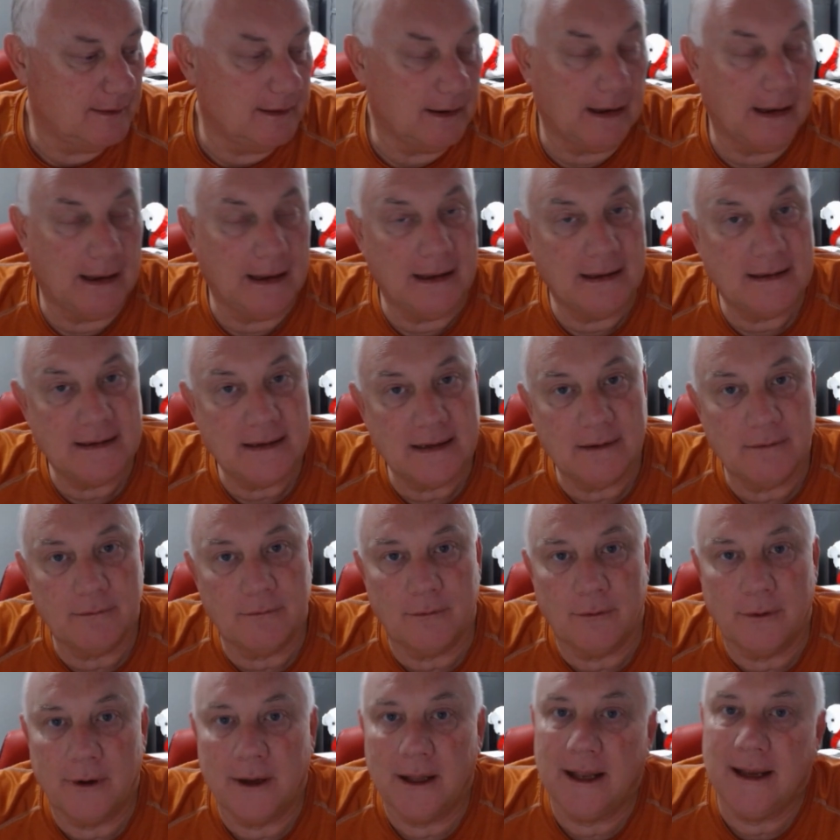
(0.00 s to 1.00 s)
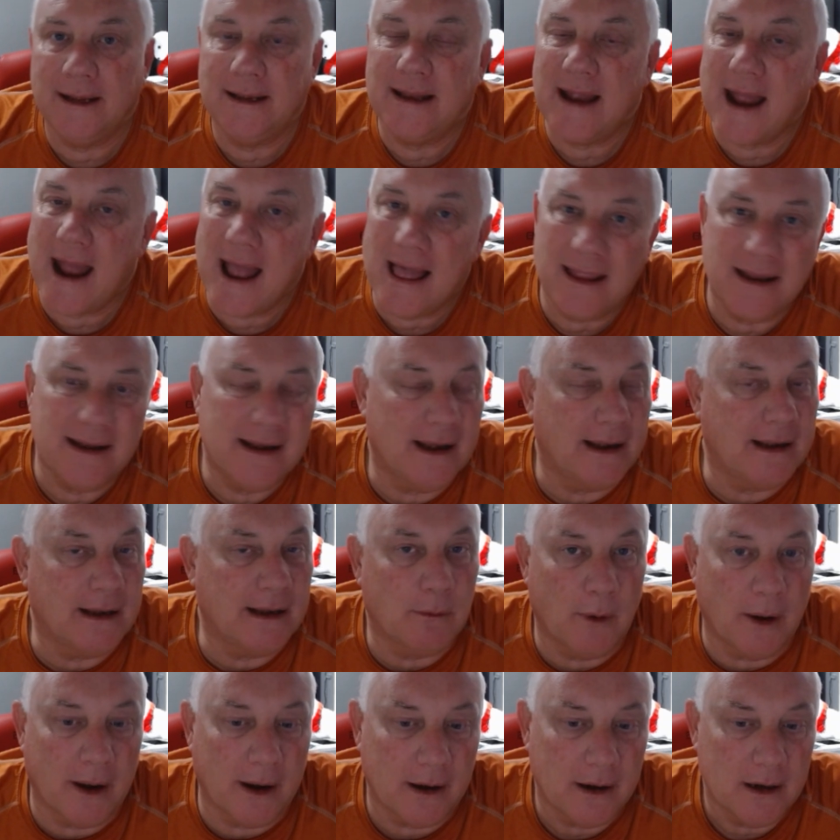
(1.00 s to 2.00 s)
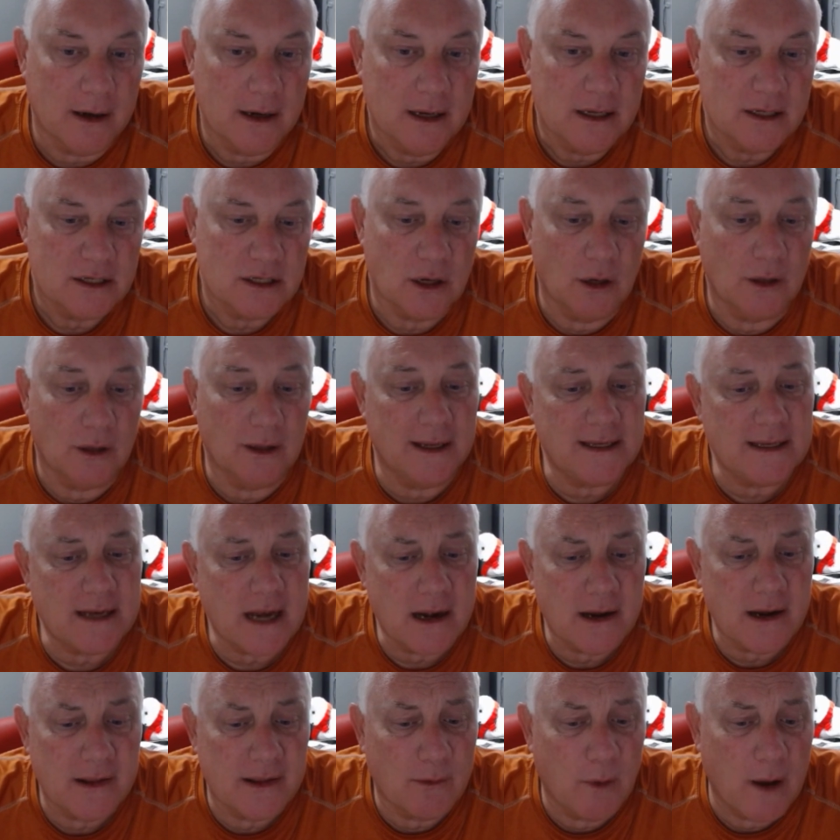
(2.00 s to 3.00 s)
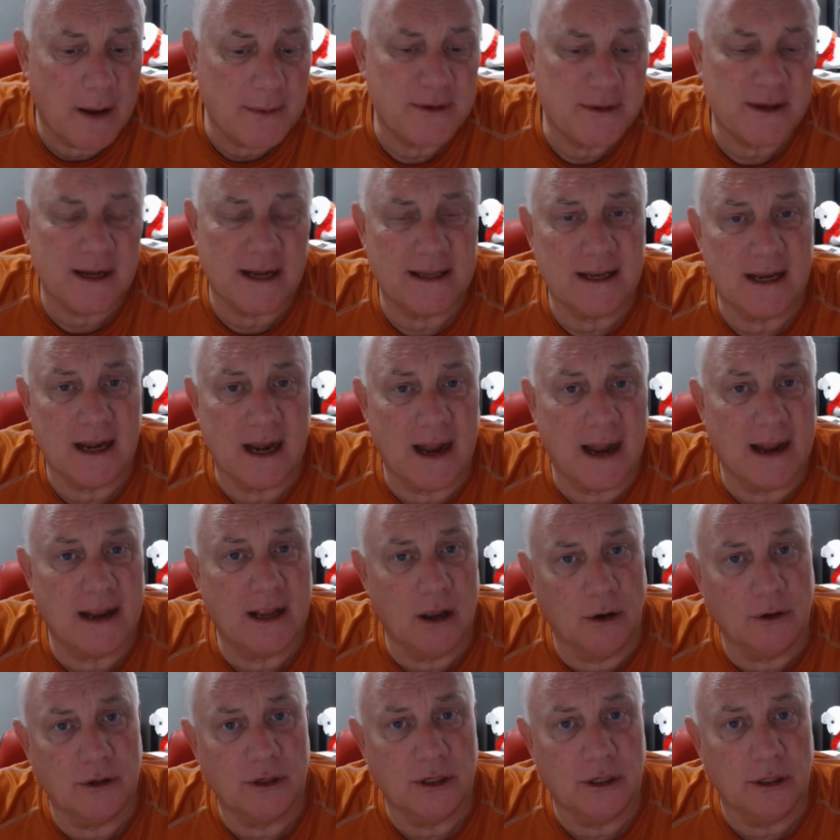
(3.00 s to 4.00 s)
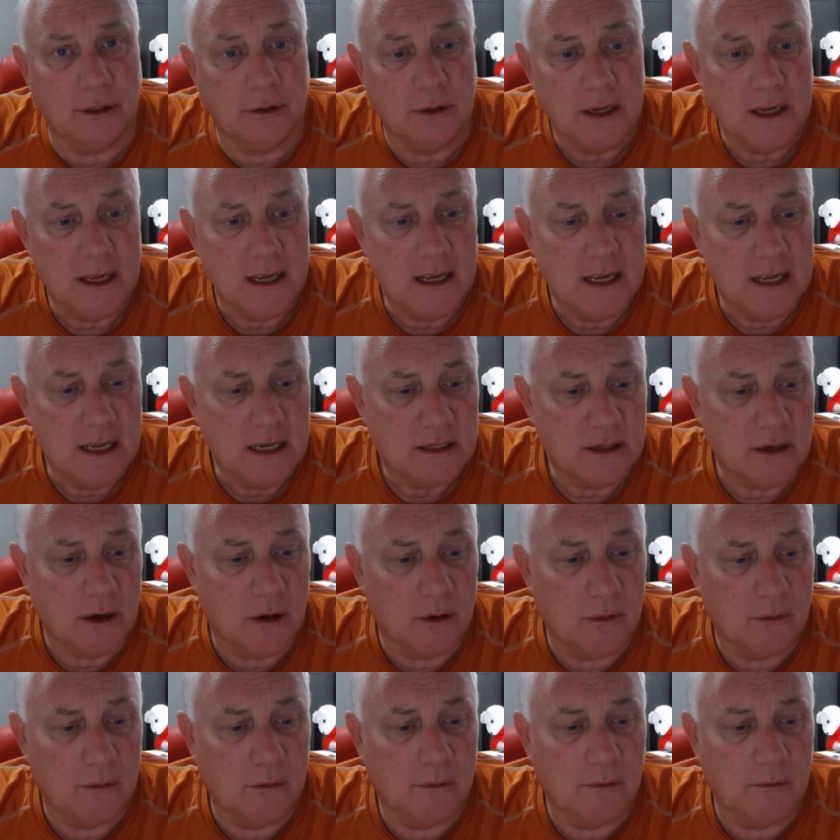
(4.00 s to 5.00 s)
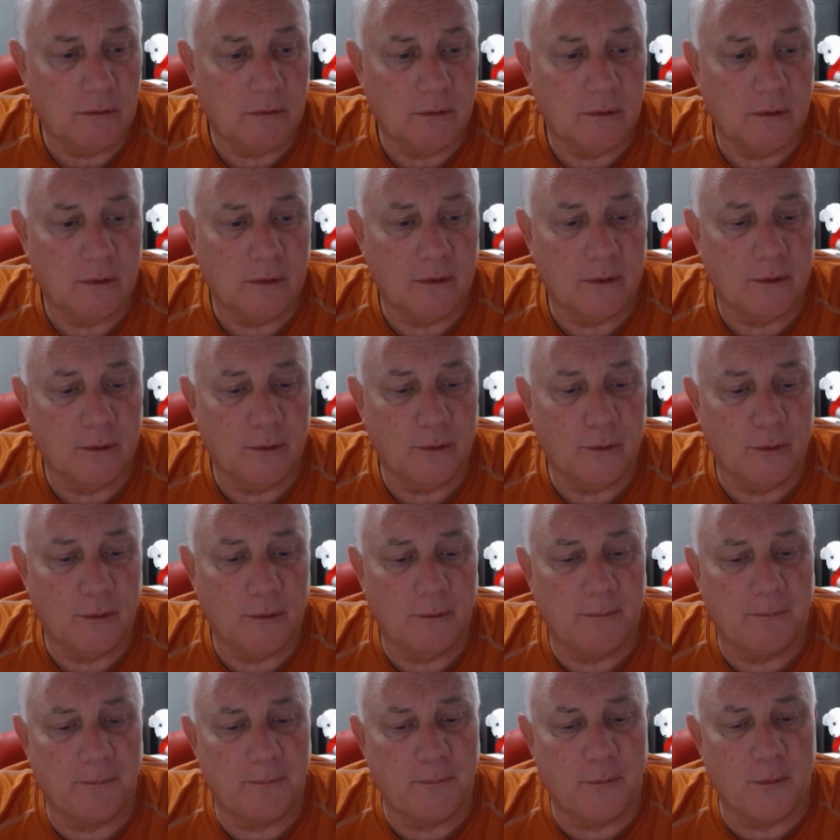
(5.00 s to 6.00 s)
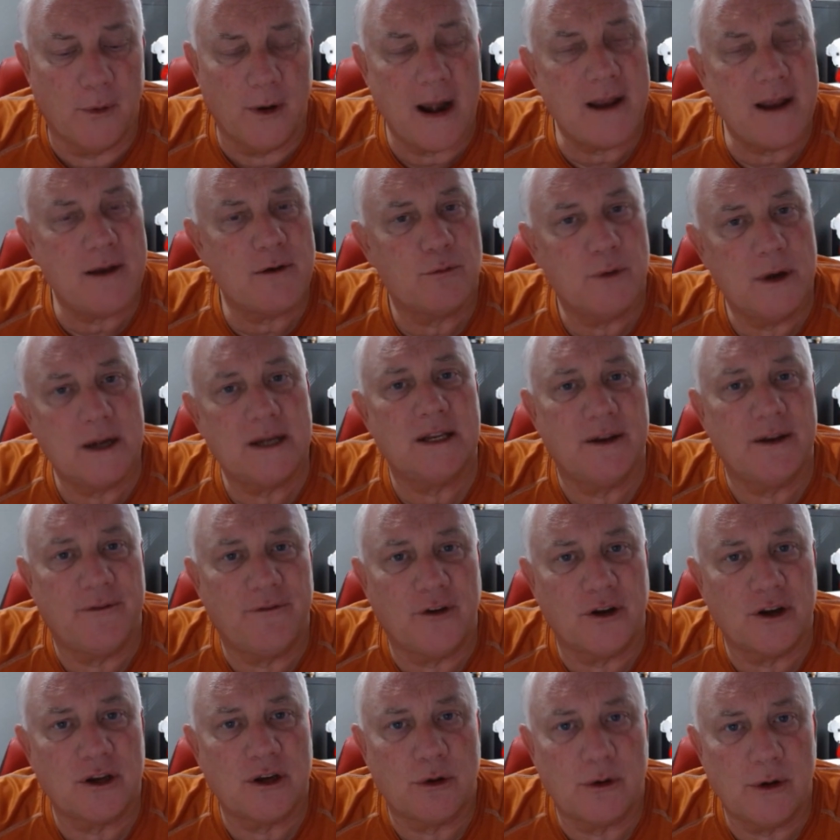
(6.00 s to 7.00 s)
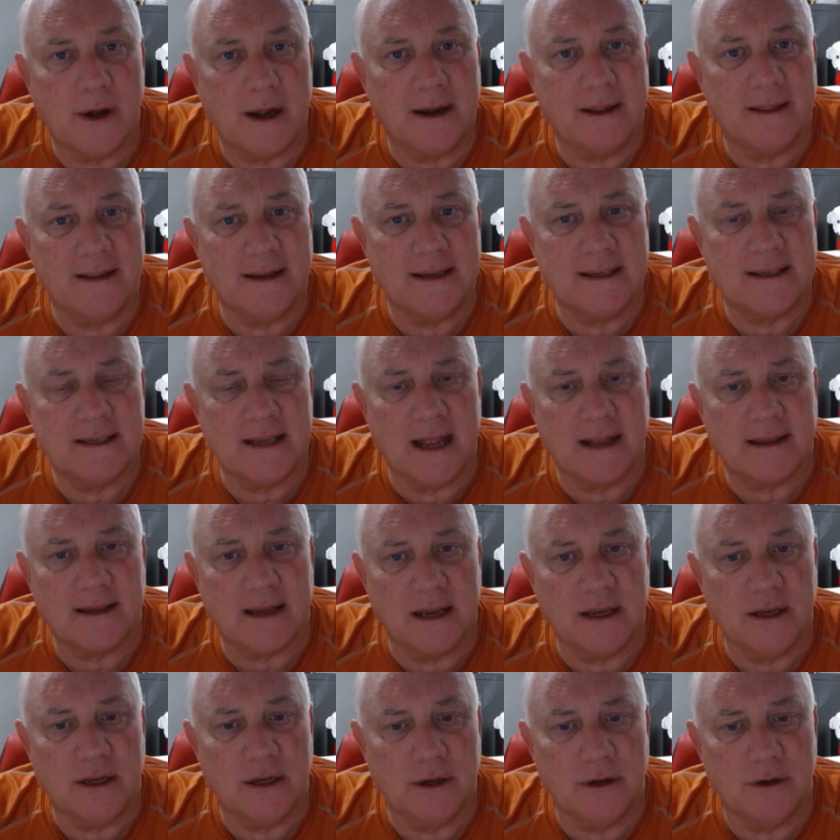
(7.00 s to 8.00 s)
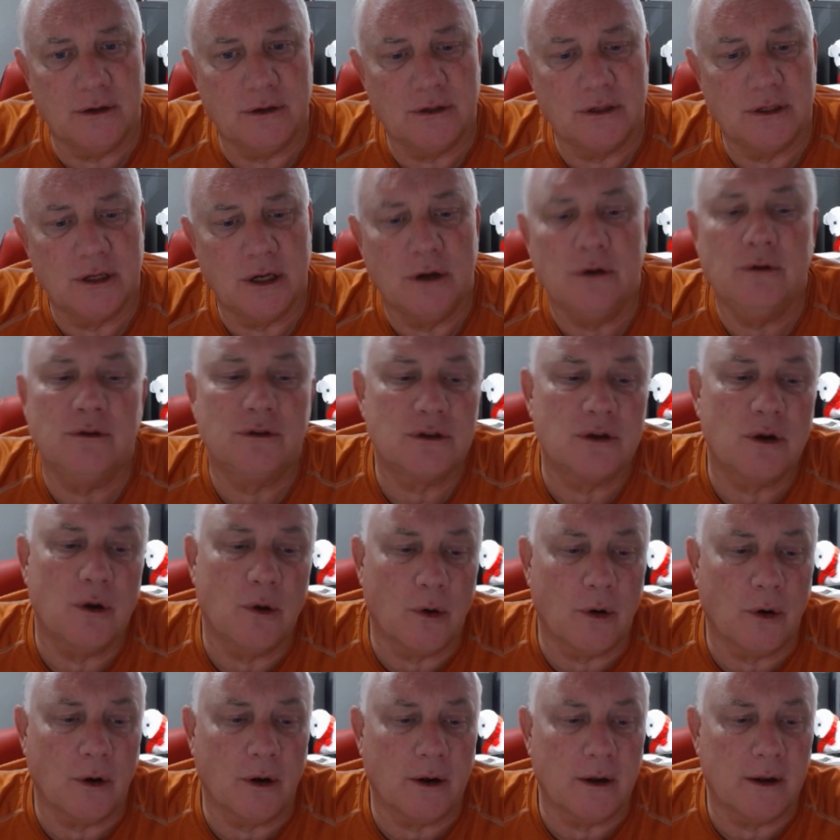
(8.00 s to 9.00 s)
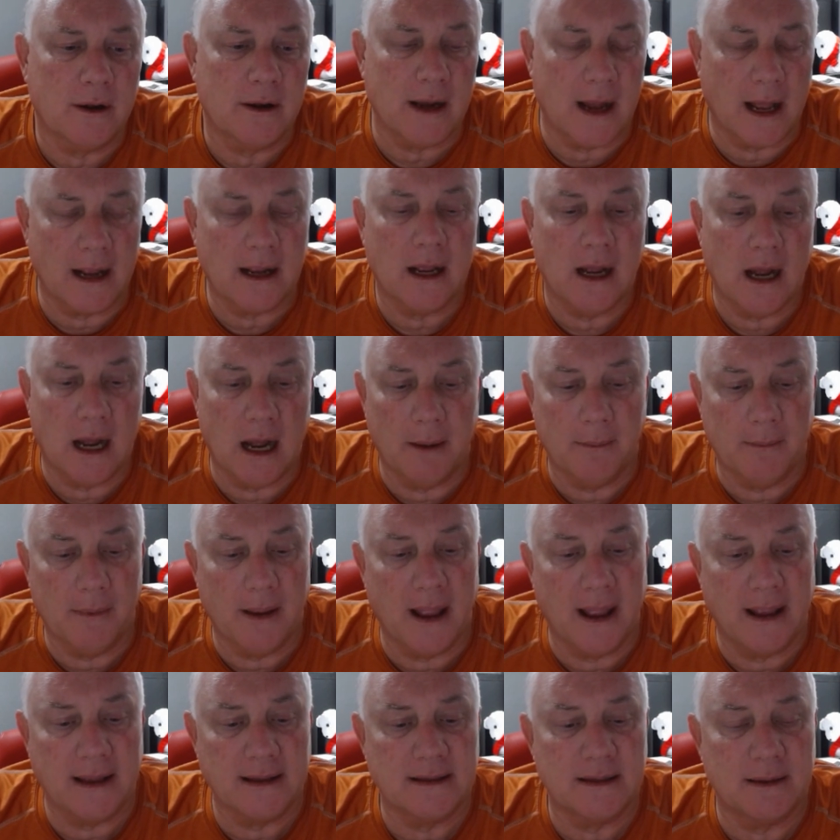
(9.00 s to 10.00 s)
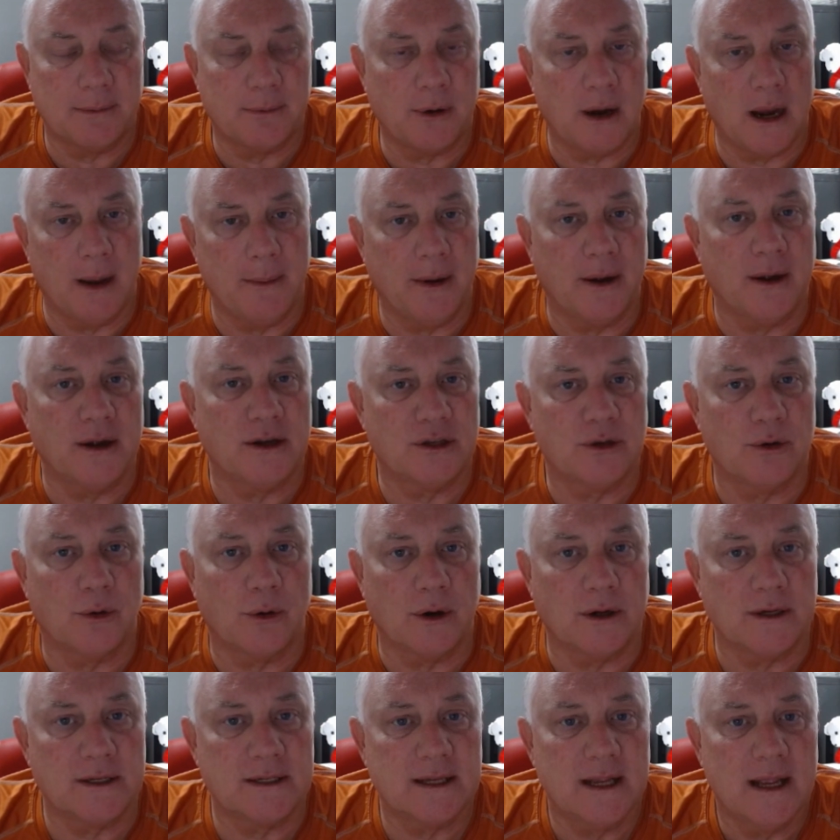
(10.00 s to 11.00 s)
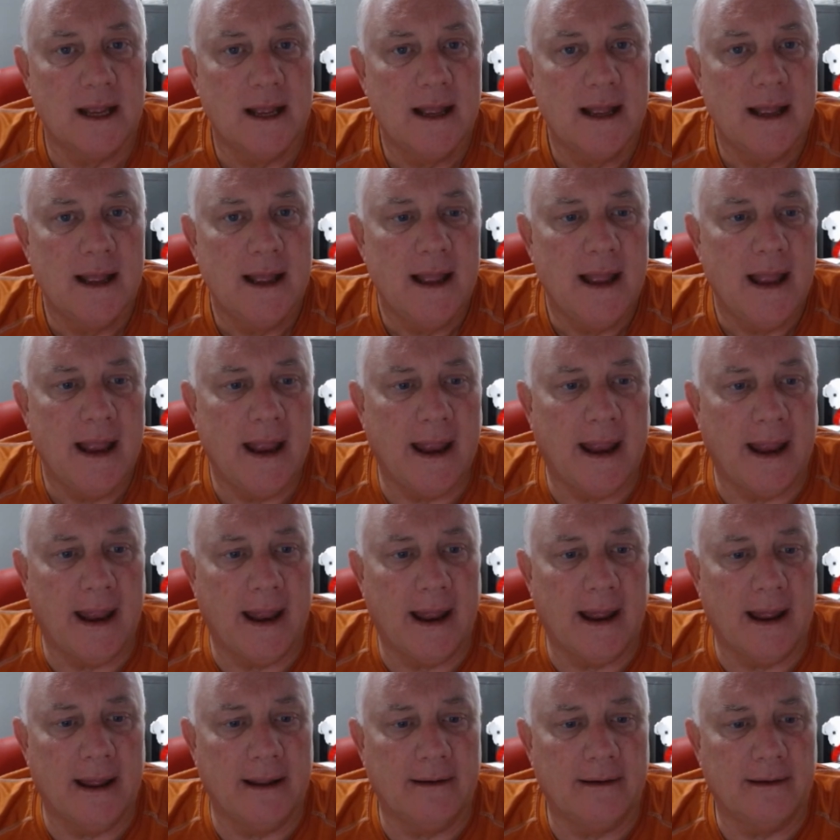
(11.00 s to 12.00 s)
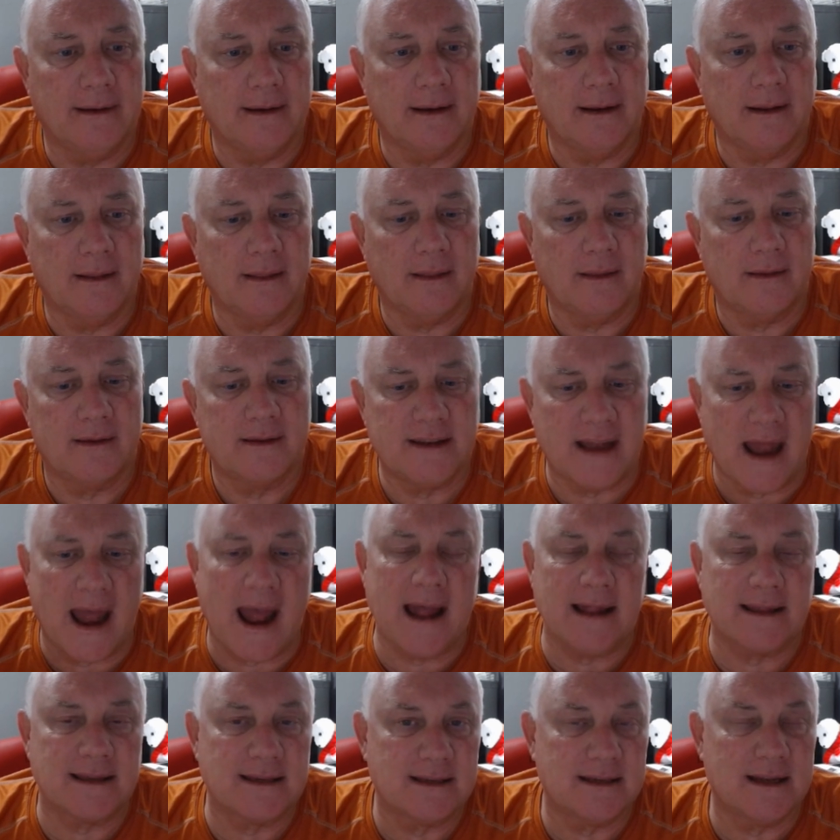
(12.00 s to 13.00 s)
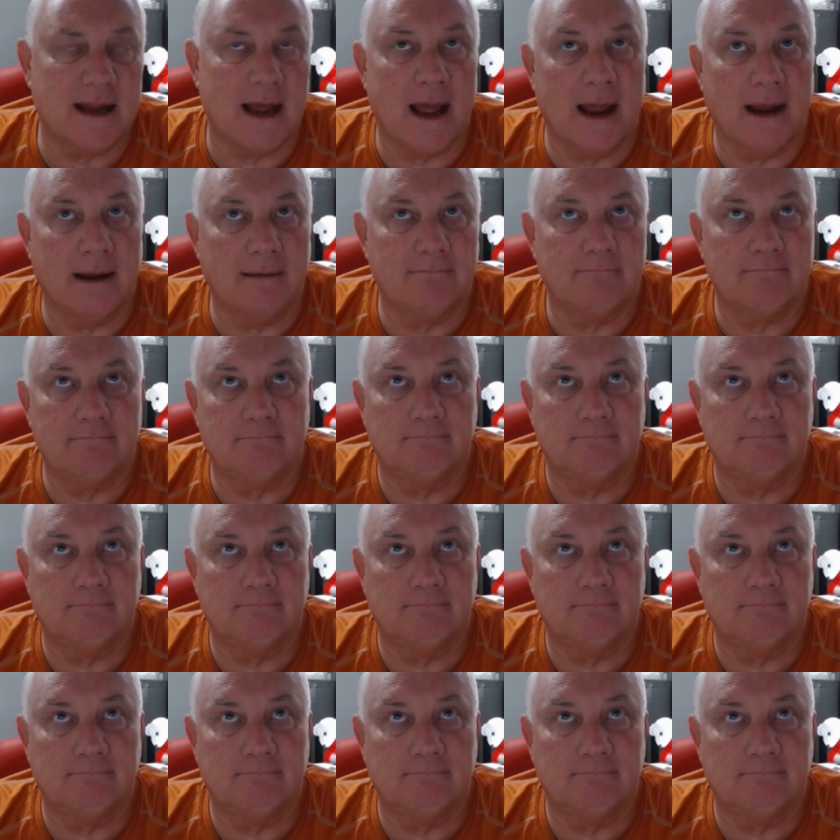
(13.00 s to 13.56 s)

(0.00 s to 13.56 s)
isn't really tallied anywhere. So at least not on the websites that I go to. So when I originally first created these sets, I used WhoScored.com as the primary source, and Stats.com